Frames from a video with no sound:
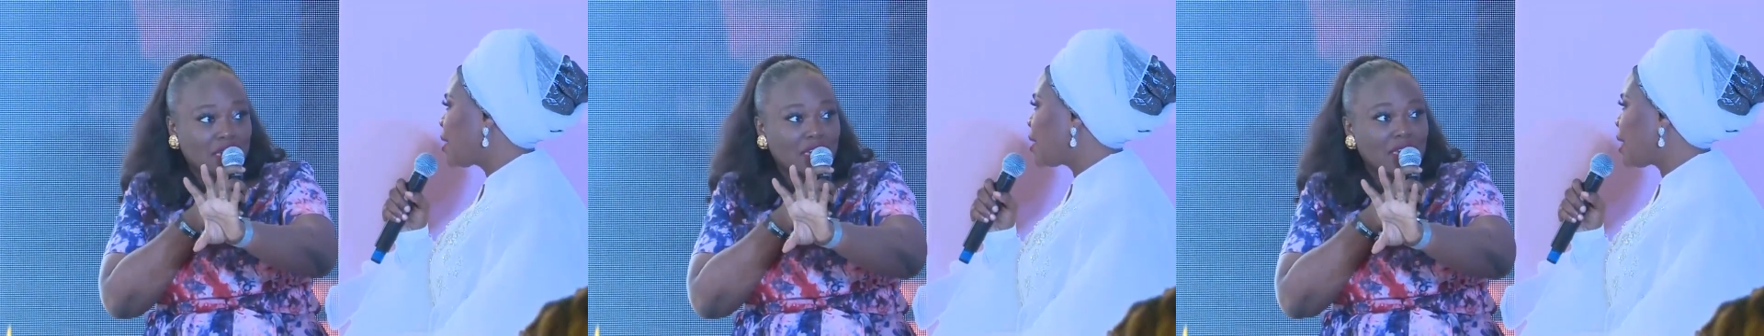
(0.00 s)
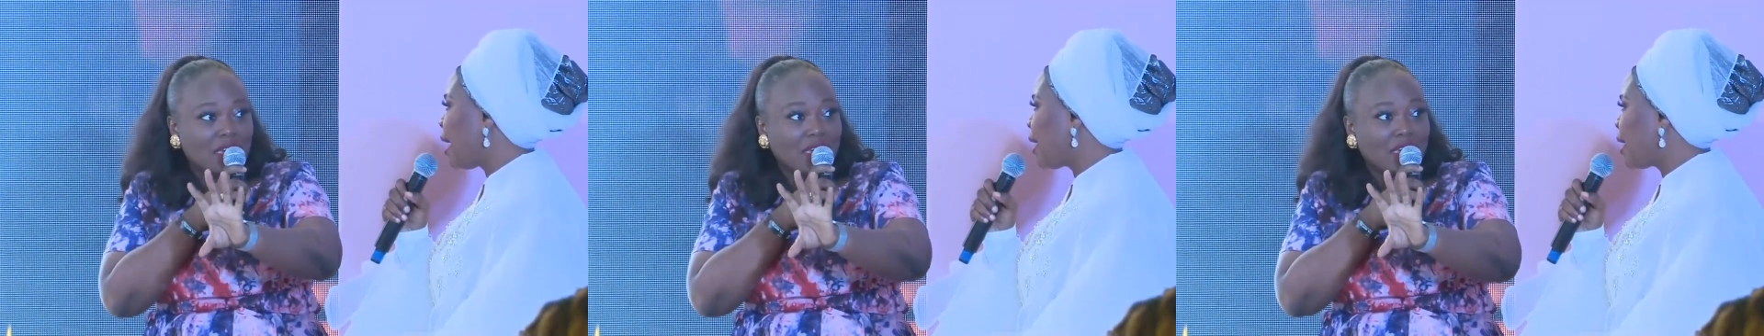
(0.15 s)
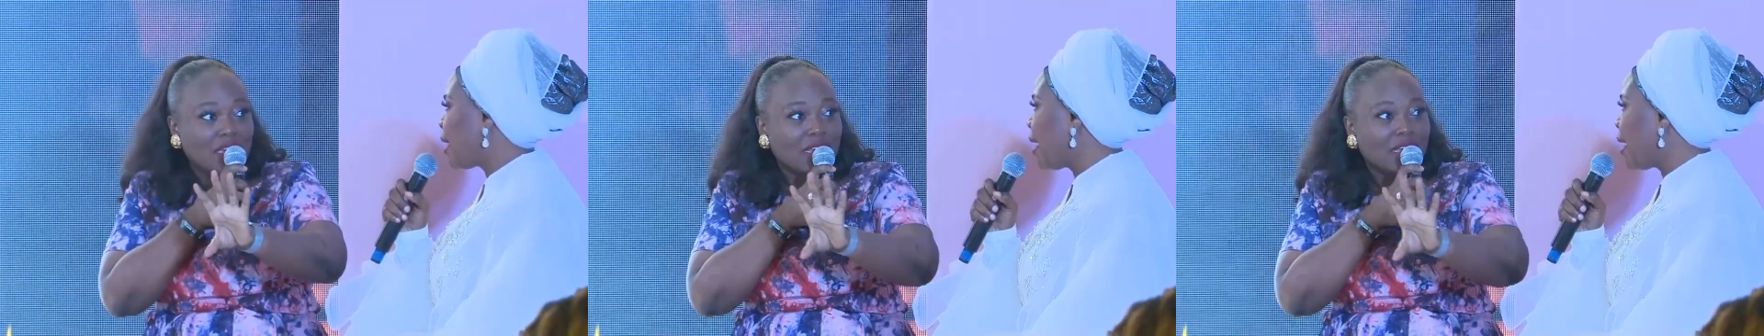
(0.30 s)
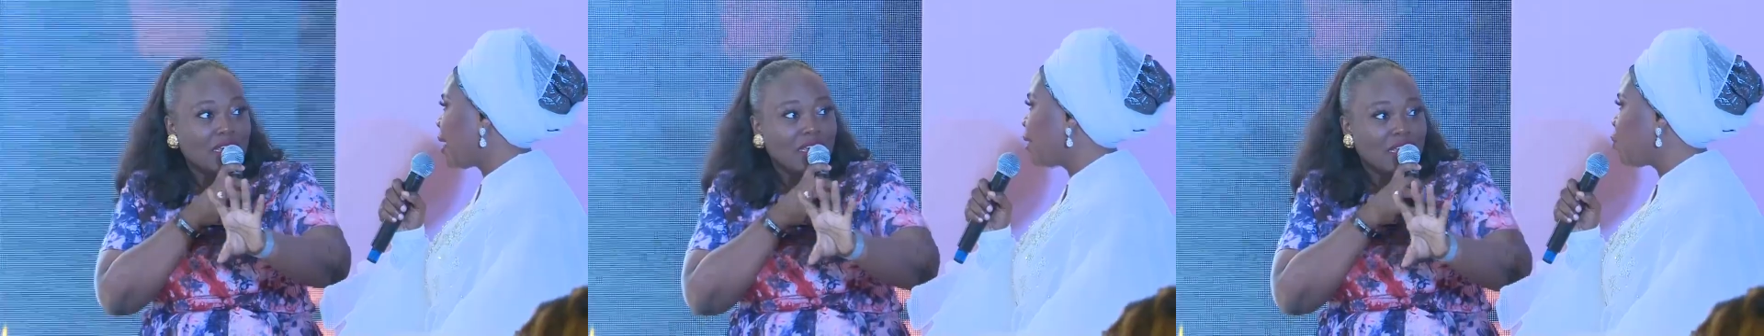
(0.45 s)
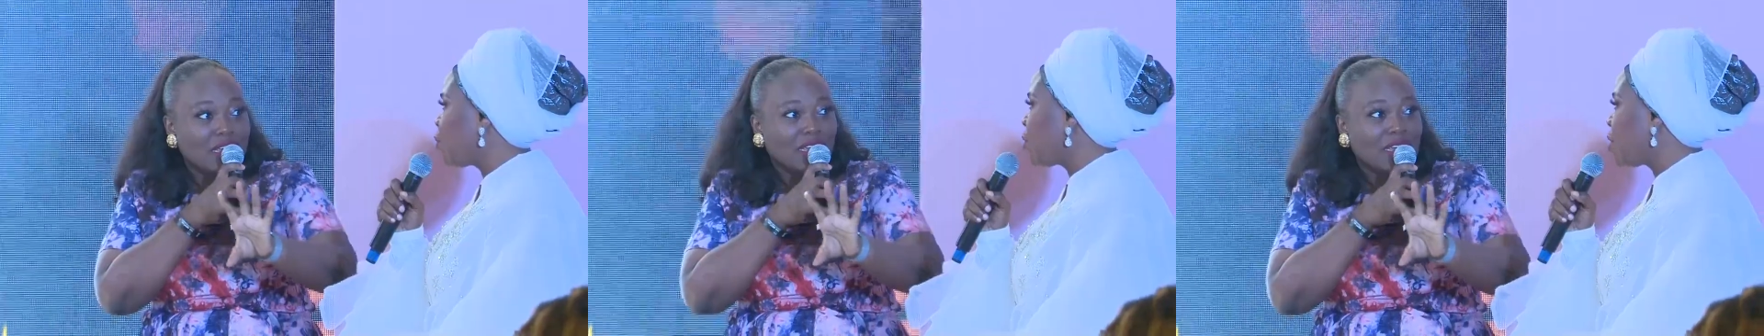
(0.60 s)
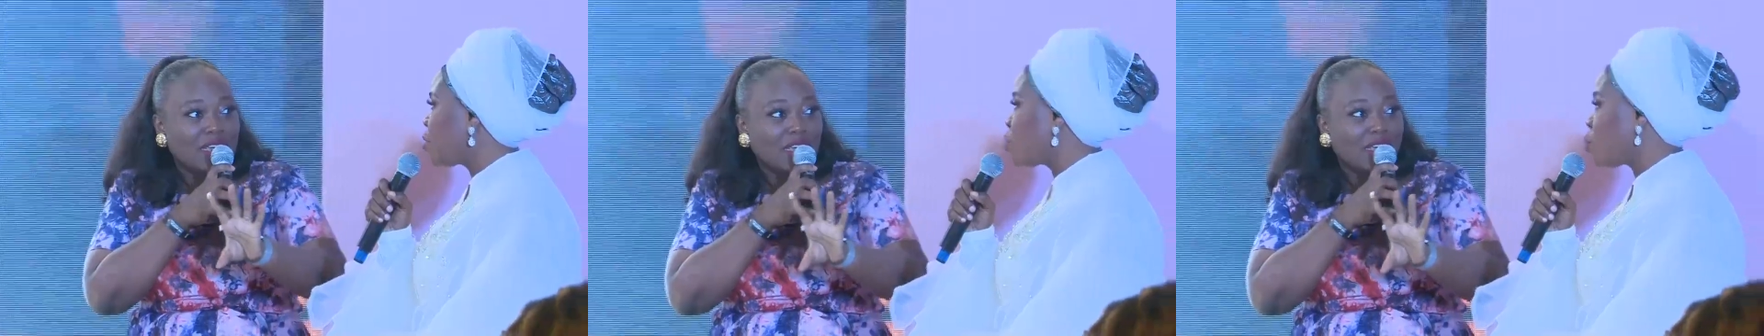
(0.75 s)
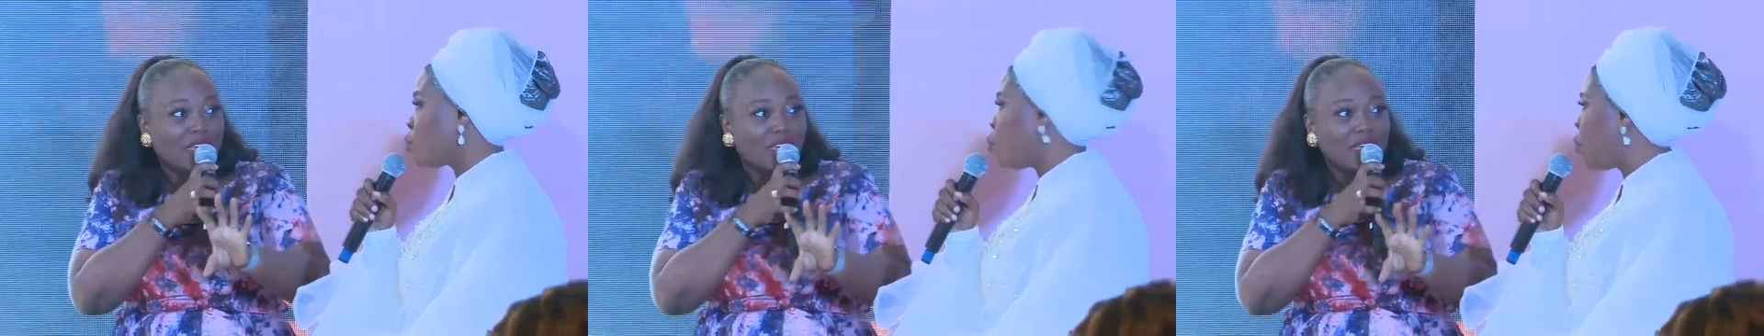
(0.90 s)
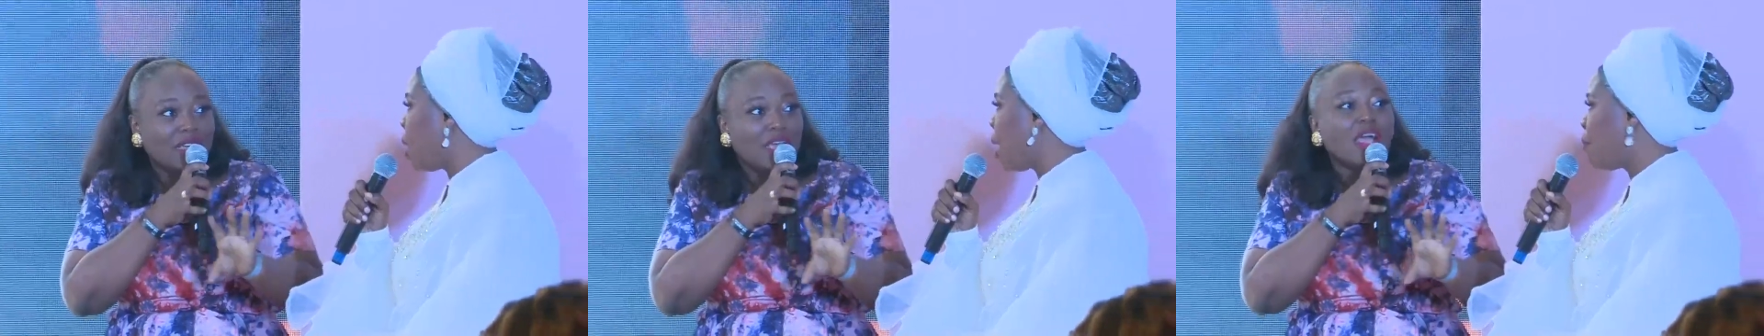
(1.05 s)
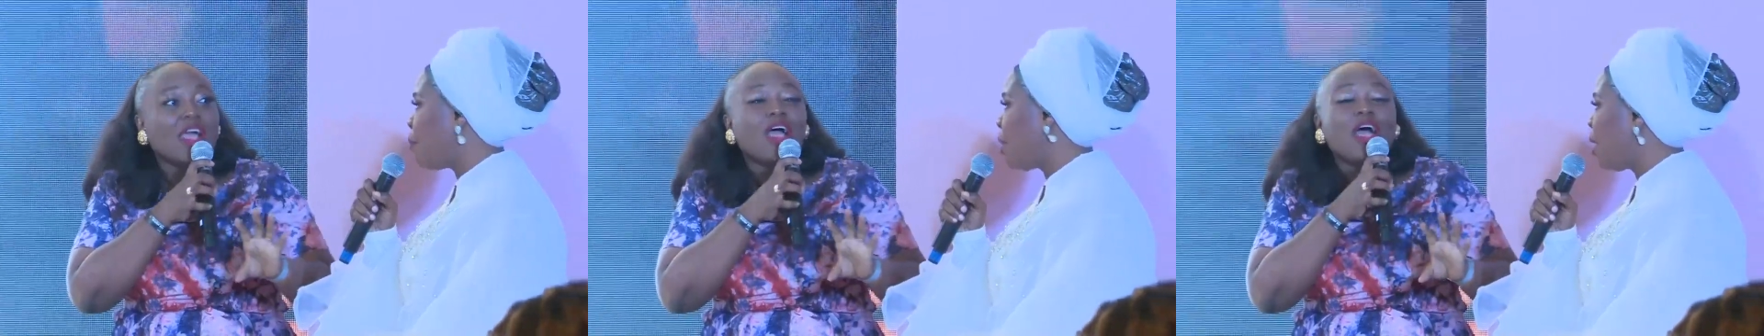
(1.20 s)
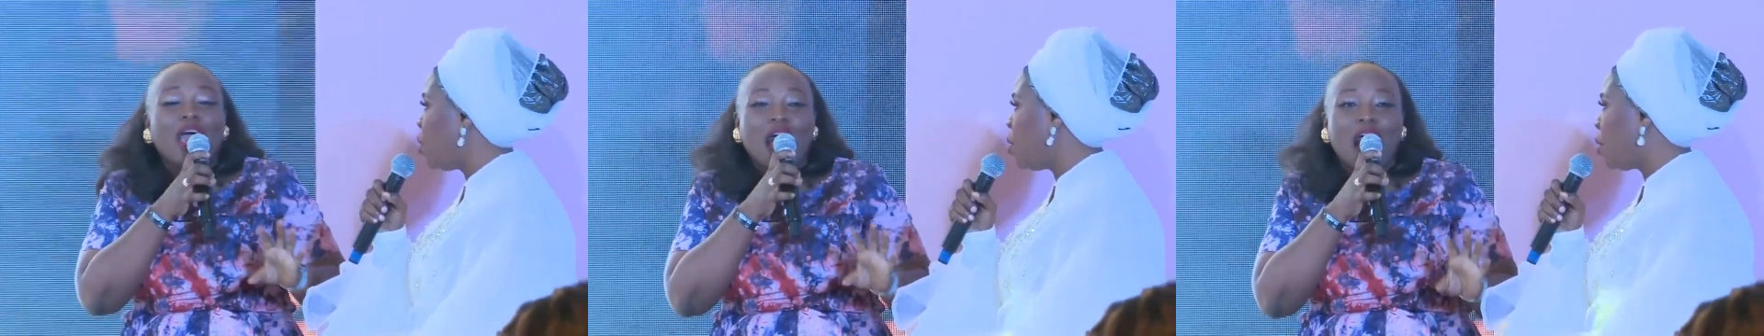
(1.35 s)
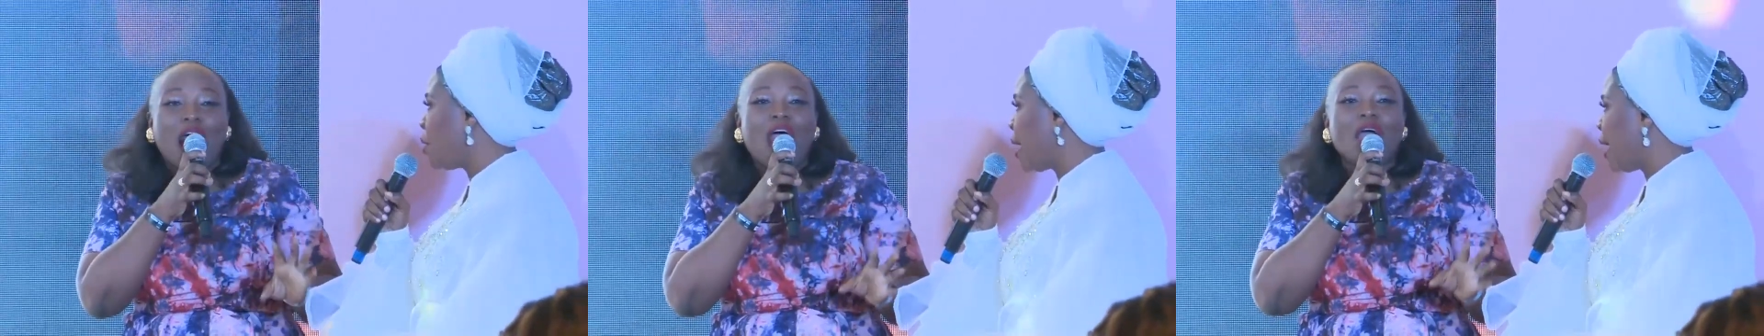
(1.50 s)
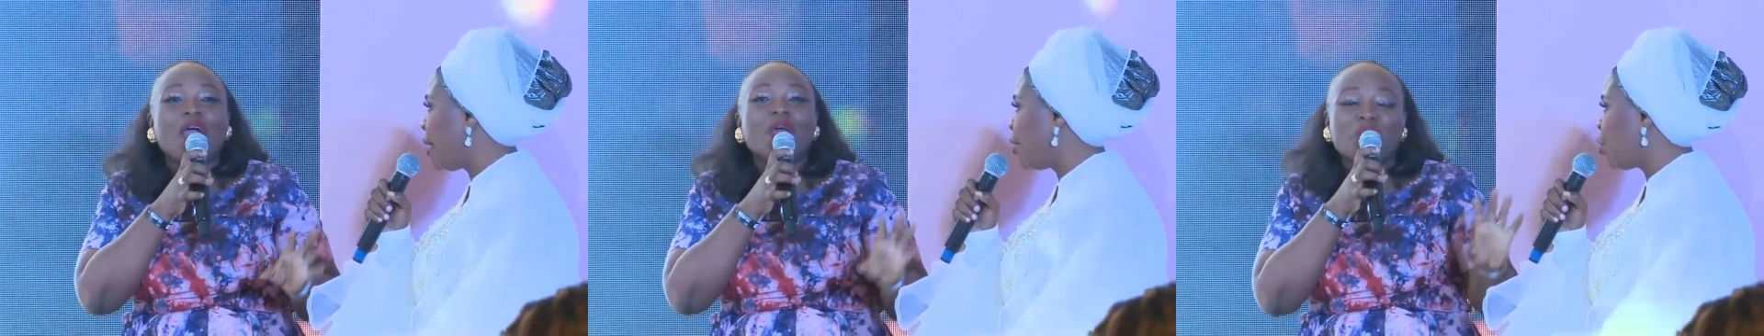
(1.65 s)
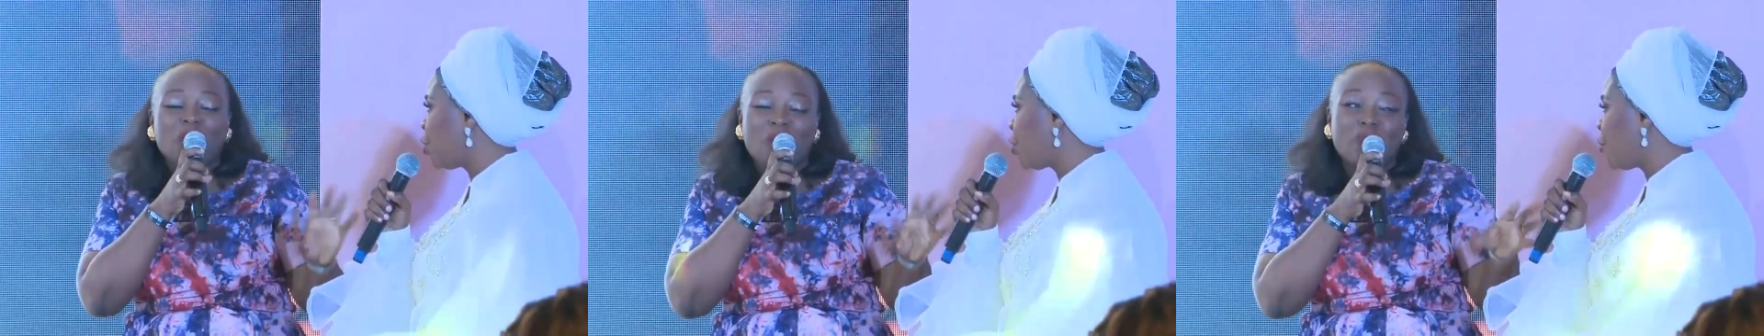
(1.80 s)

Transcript: conference to educate